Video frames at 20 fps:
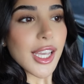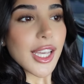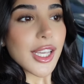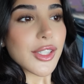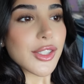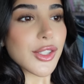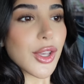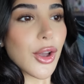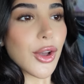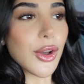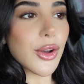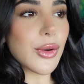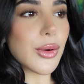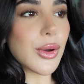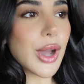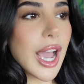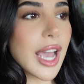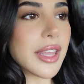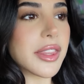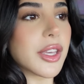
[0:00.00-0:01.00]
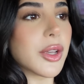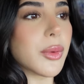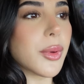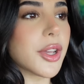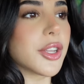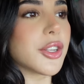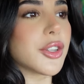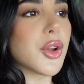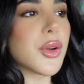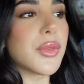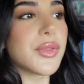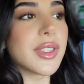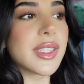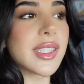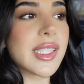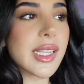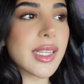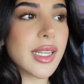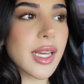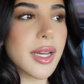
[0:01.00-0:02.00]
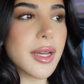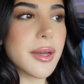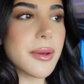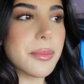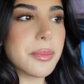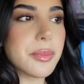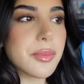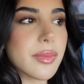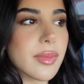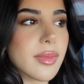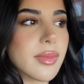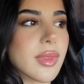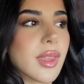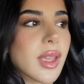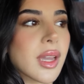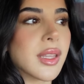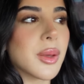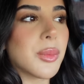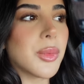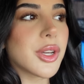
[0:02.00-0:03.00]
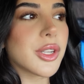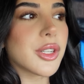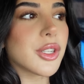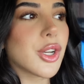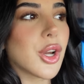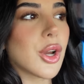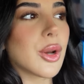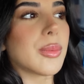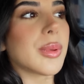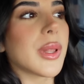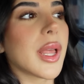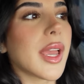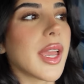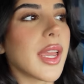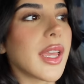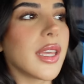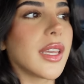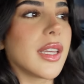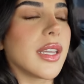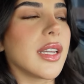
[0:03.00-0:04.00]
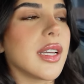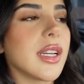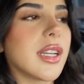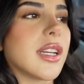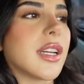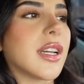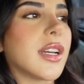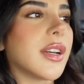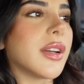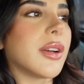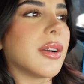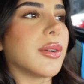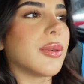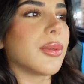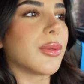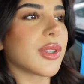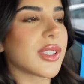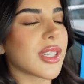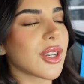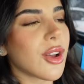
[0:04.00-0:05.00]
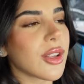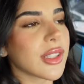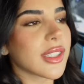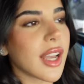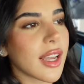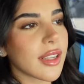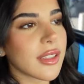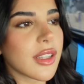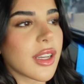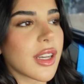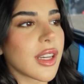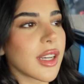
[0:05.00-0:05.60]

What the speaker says: So I think we're gonna go for dinner and then we're gonna go play, what's it called again?